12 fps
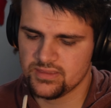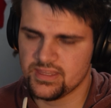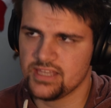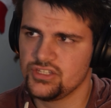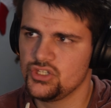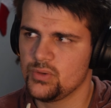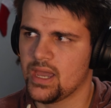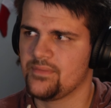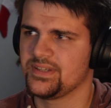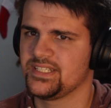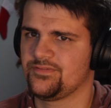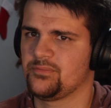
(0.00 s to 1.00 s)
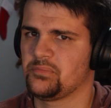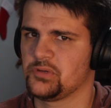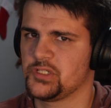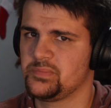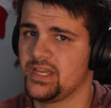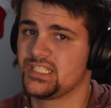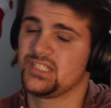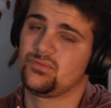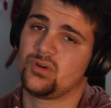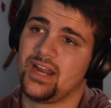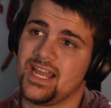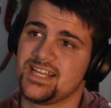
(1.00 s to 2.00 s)
then you have a different
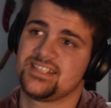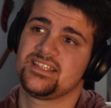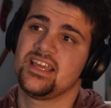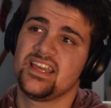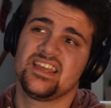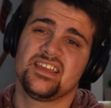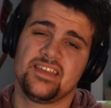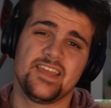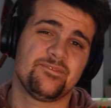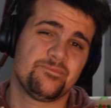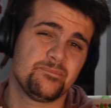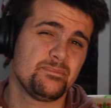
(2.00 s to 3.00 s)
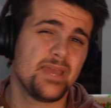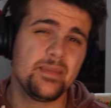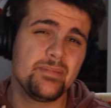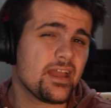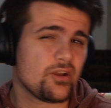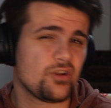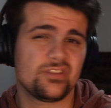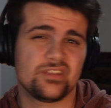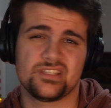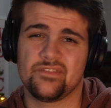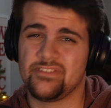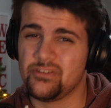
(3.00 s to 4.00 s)
perspective. Whereas if maybe I heard
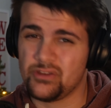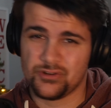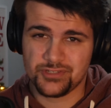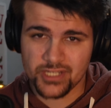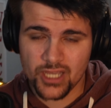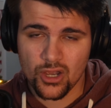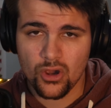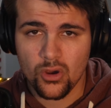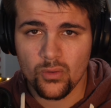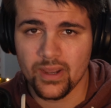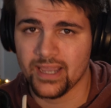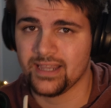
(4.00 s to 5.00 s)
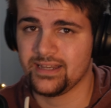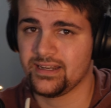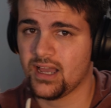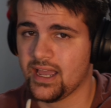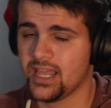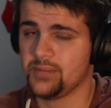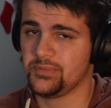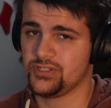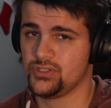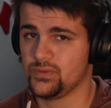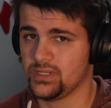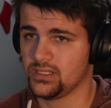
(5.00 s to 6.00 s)
this a few years ago and I hadn't been
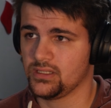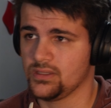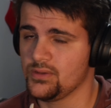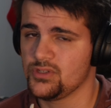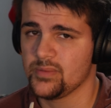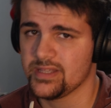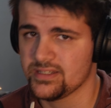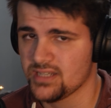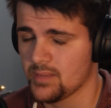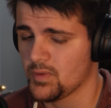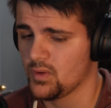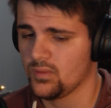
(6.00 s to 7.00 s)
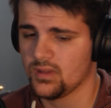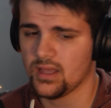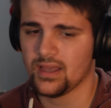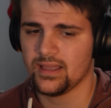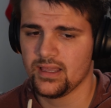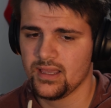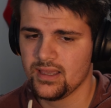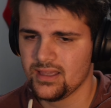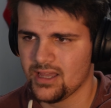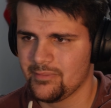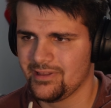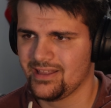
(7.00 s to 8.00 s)
doing YouTube at the time a whole lot,
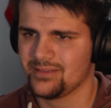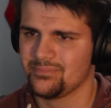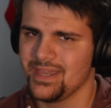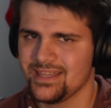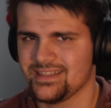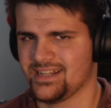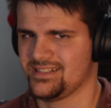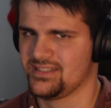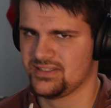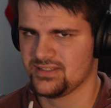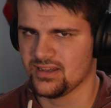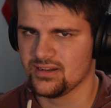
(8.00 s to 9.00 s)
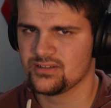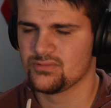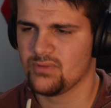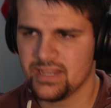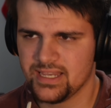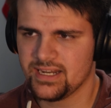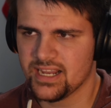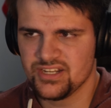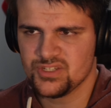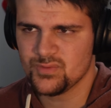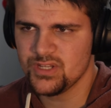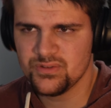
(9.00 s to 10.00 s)
I'd be like, man, that sucks. Why can't I
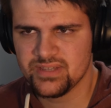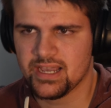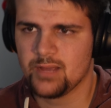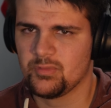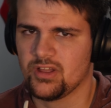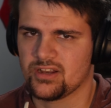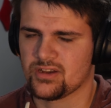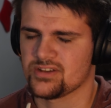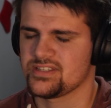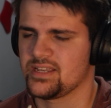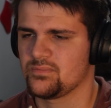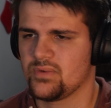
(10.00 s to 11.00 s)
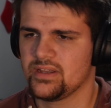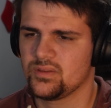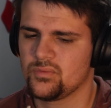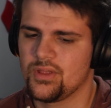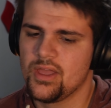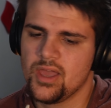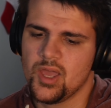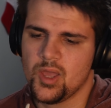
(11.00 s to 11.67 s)
just want to use AdBlockers? Like, why in the world?